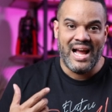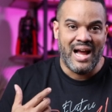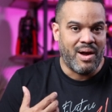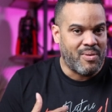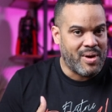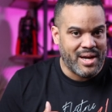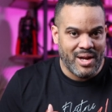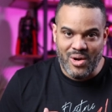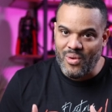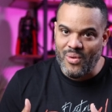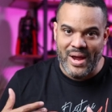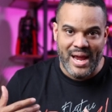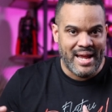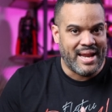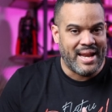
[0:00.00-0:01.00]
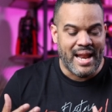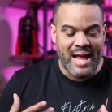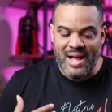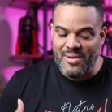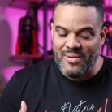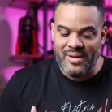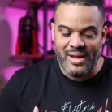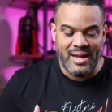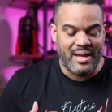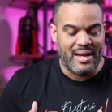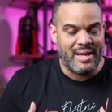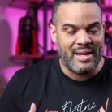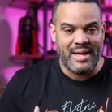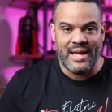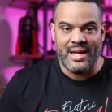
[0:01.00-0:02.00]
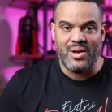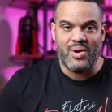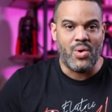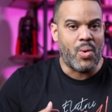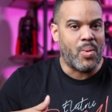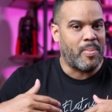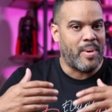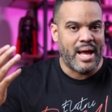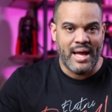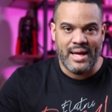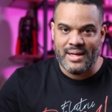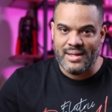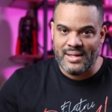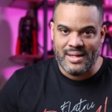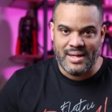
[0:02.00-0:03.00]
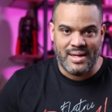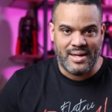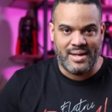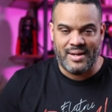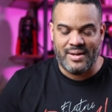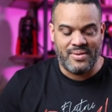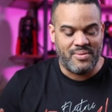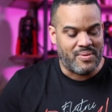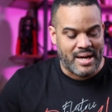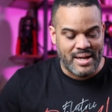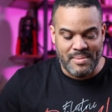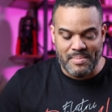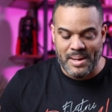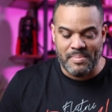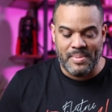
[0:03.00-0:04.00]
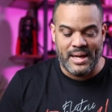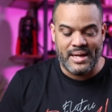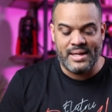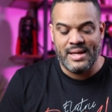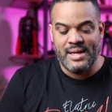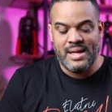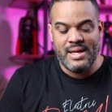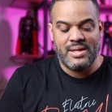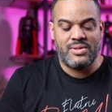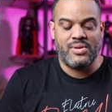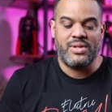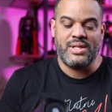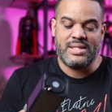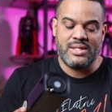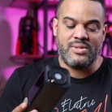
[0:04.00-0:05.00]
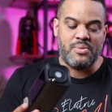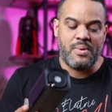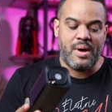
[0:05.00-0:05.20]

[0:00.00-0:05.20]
I want to go in and out and, and go back uh, riding my bike. So this is